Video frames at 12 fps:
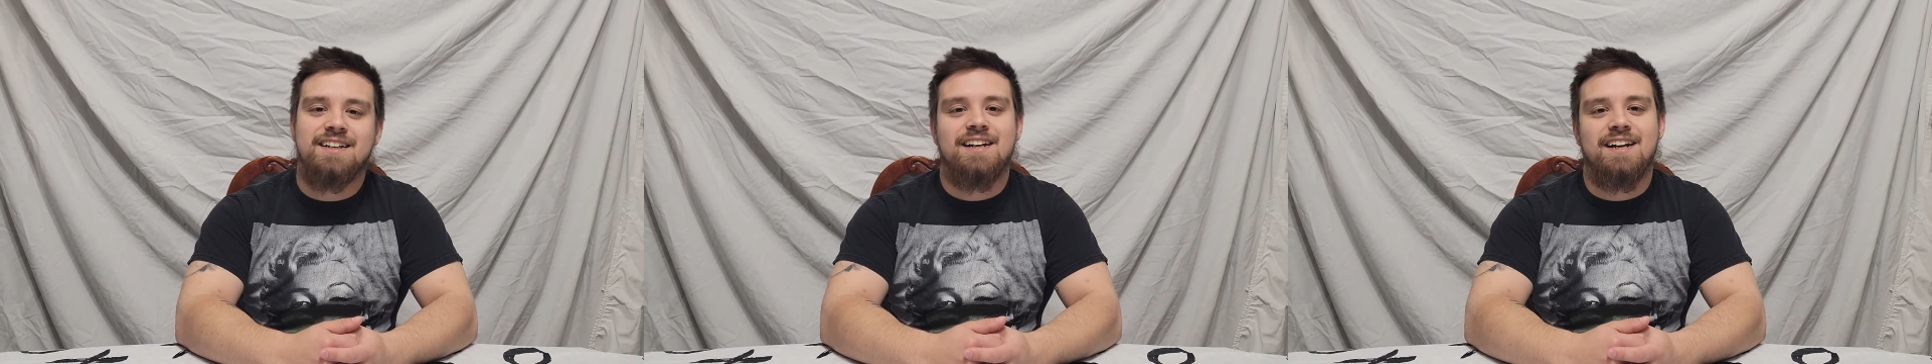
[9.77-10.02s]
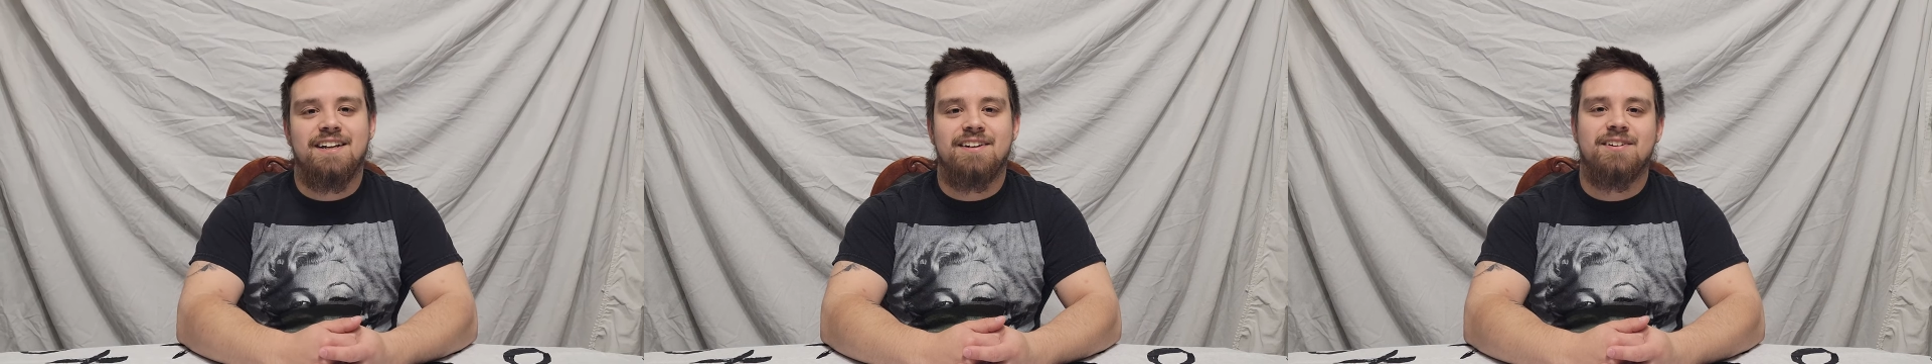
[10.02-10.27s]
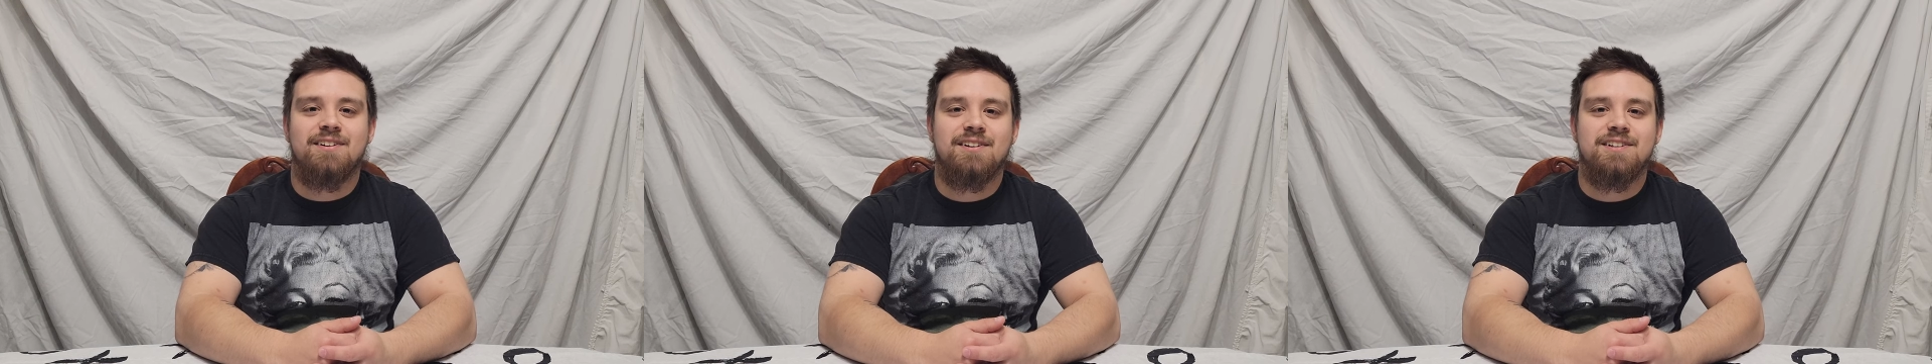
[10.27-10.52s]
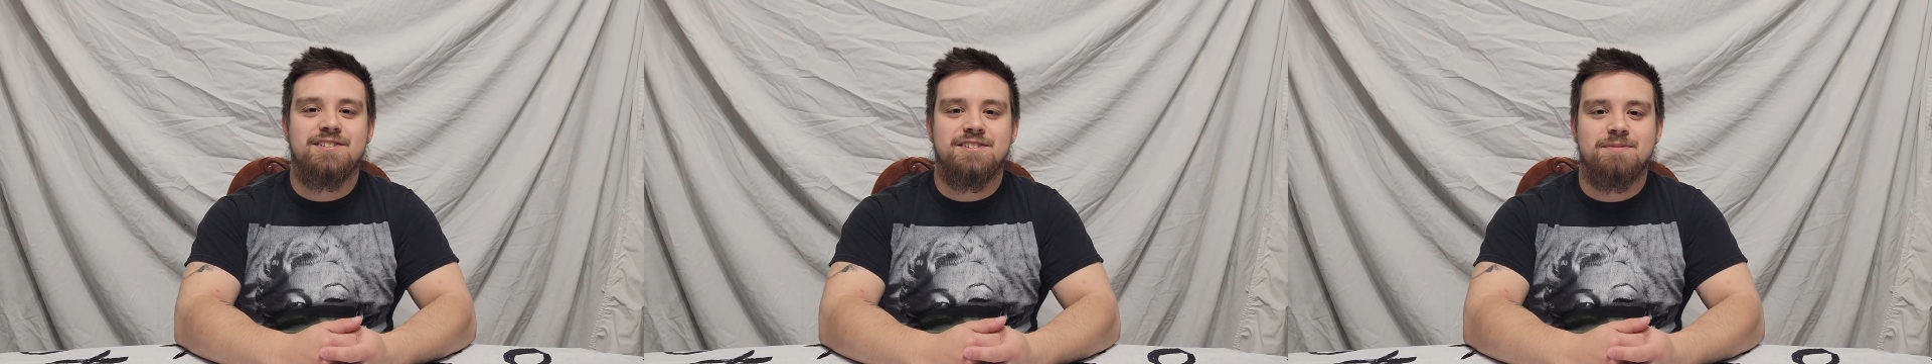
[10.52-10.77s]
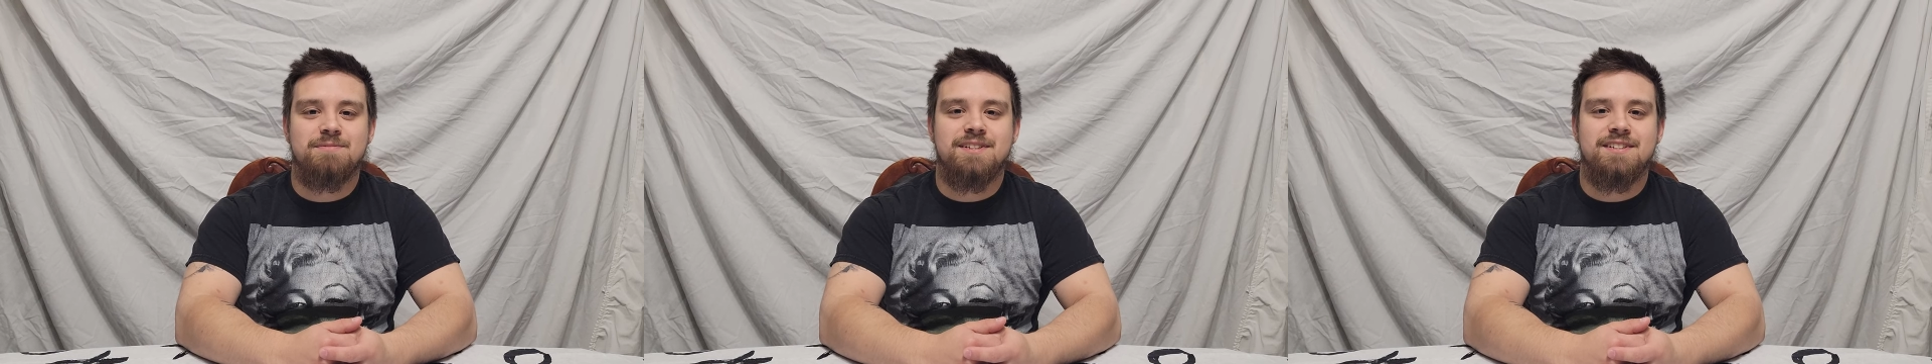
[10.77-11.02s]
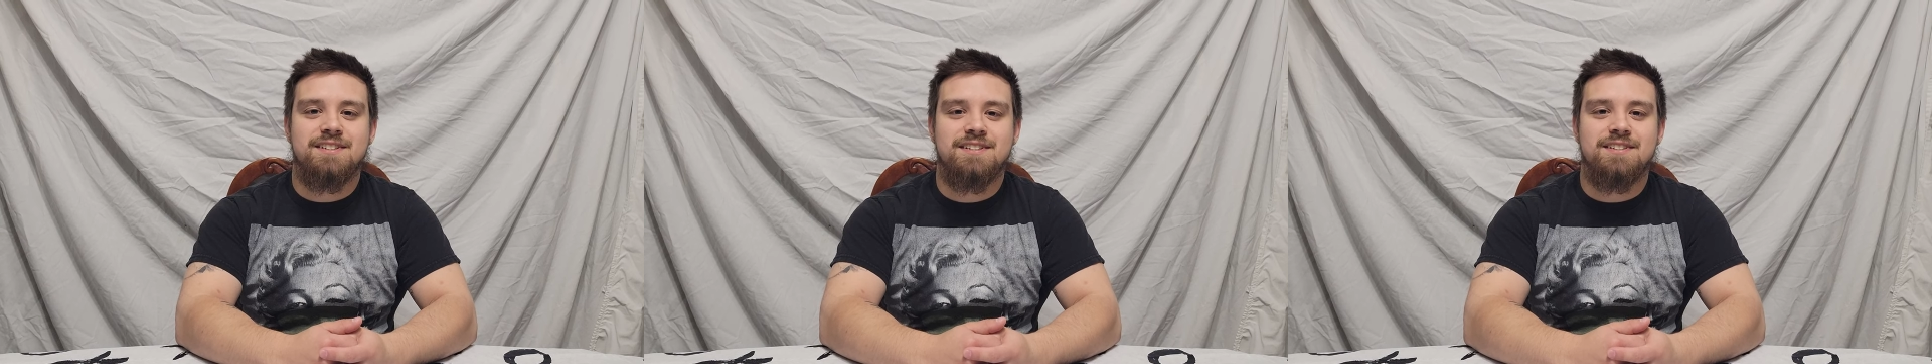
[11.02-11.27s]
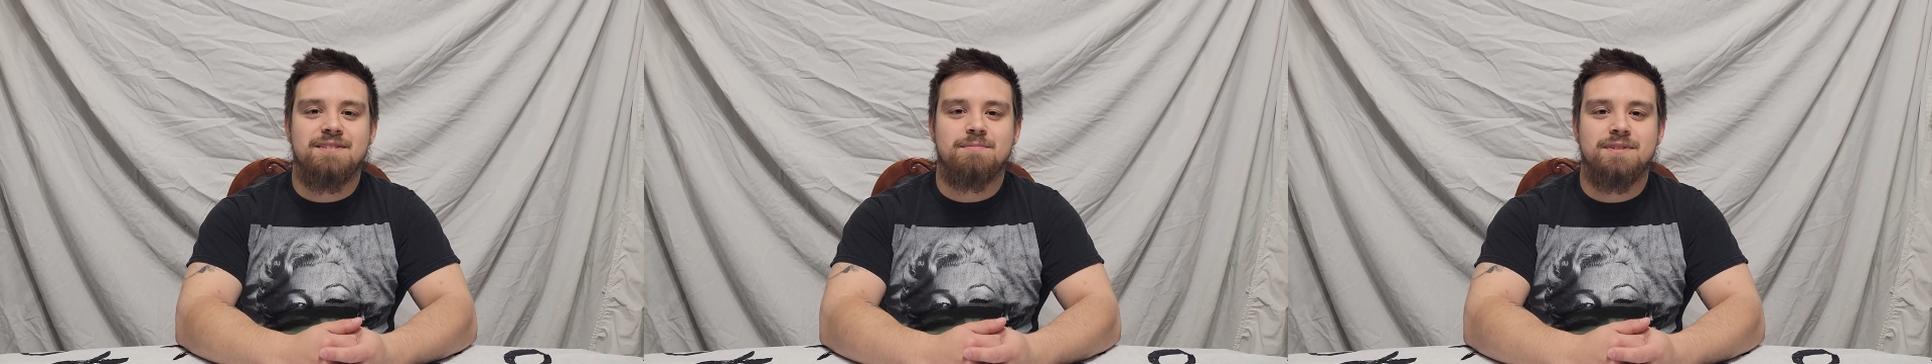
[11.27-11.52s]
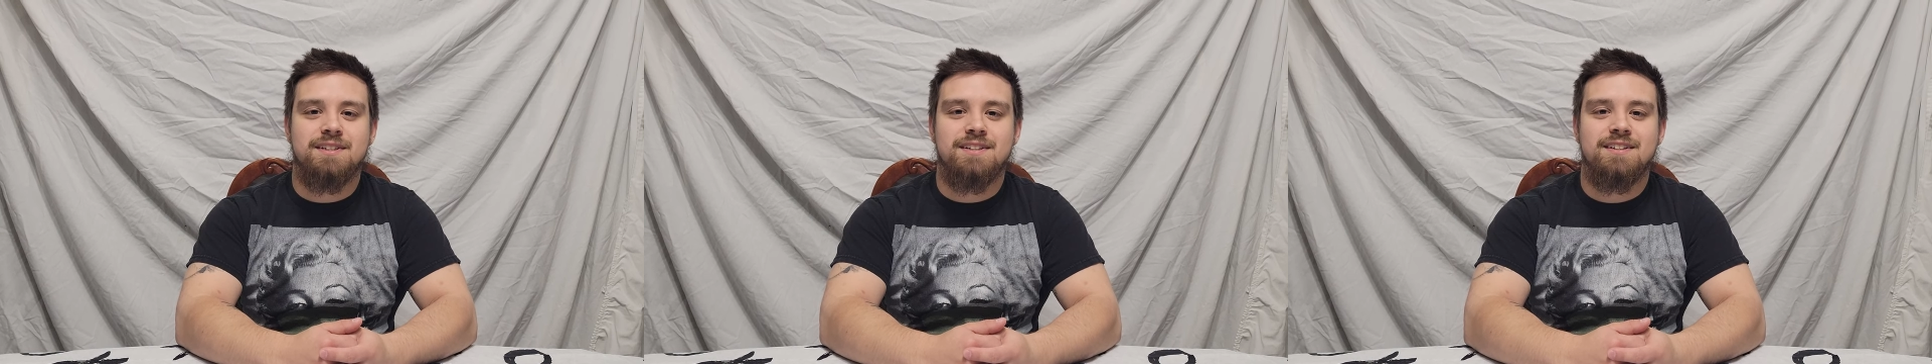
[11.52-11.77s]
kind of already jumped into
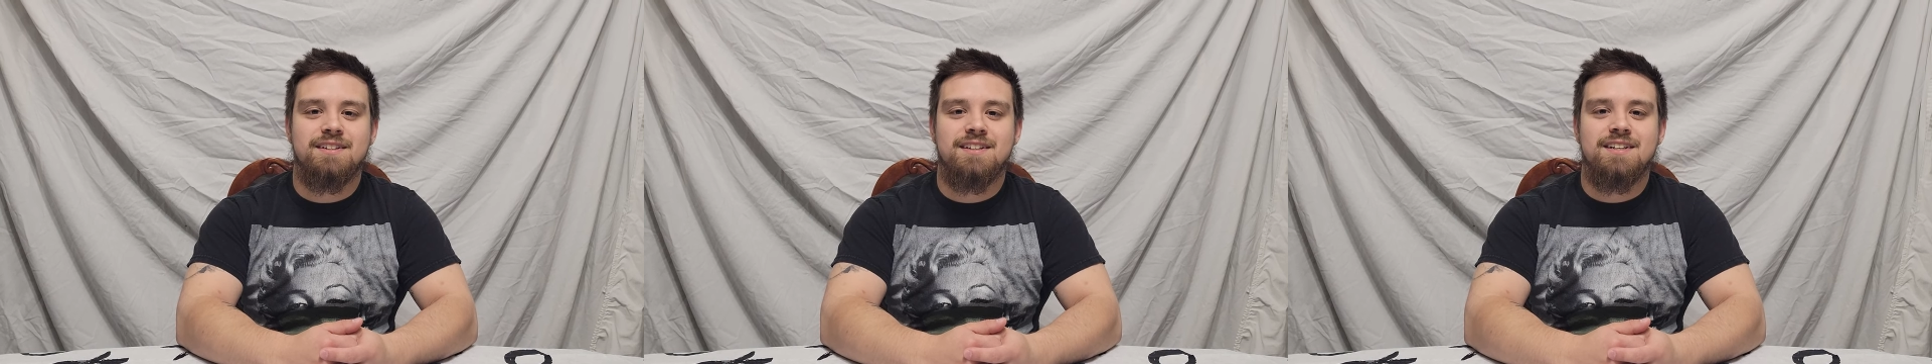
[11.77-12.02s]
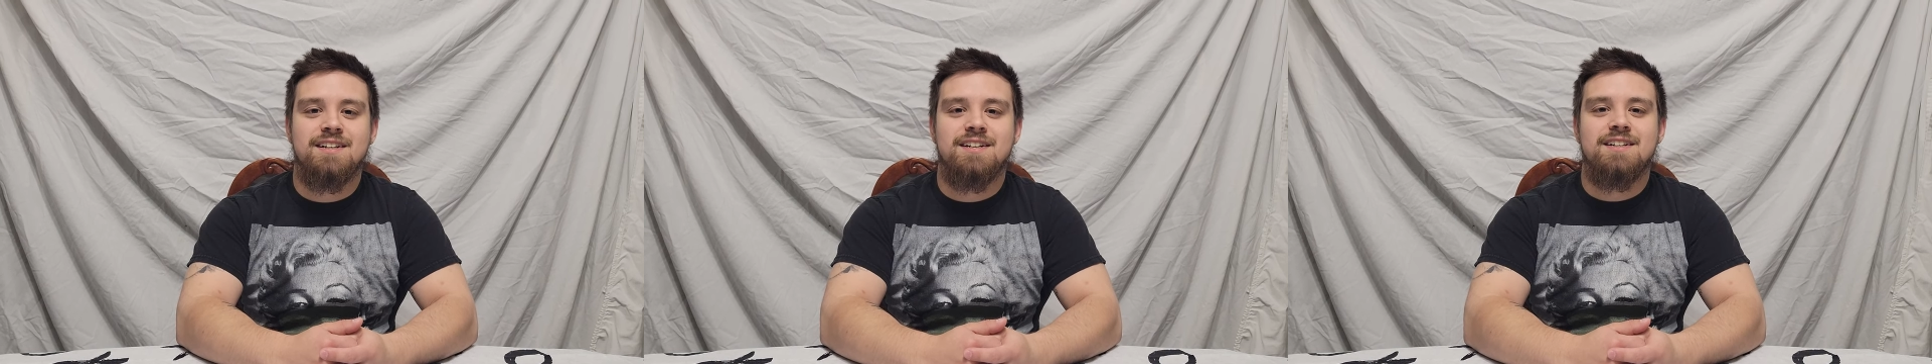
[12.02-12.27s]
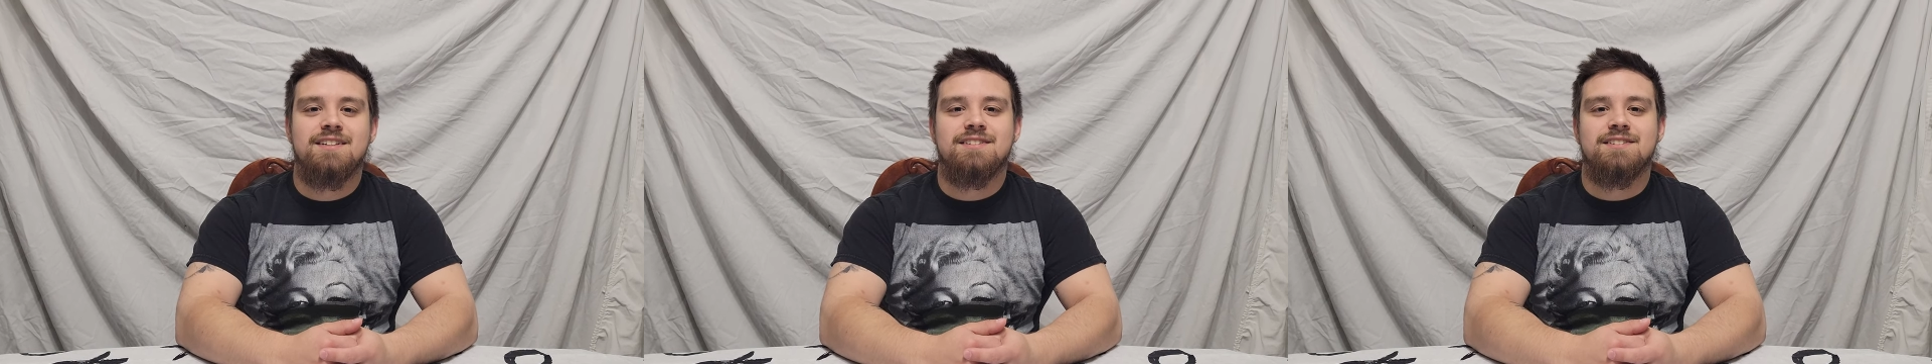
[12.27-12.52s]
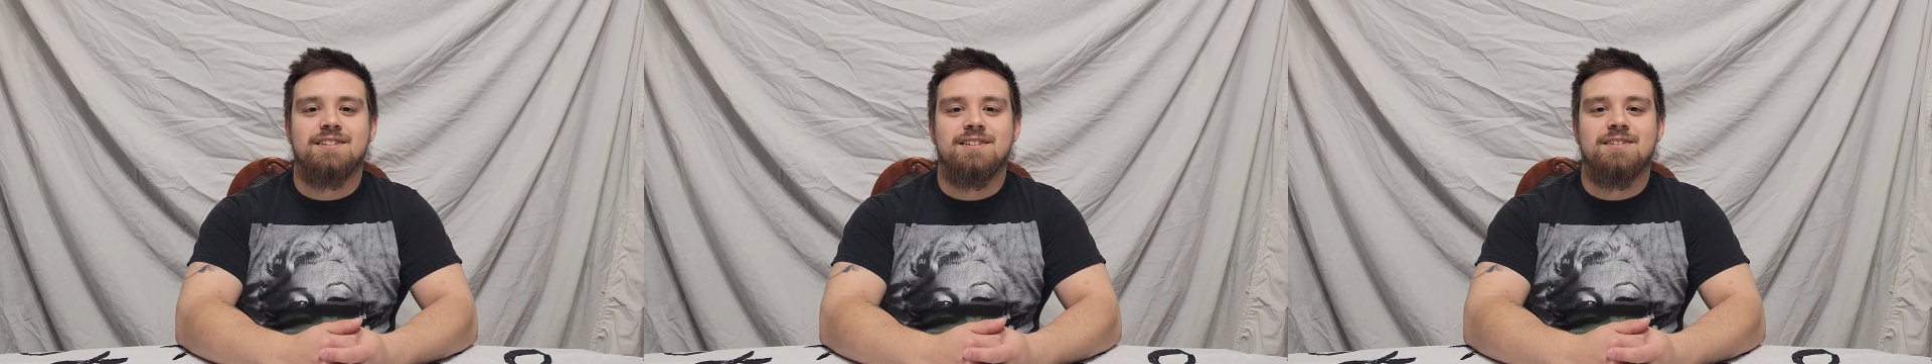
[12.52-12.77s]
something. So,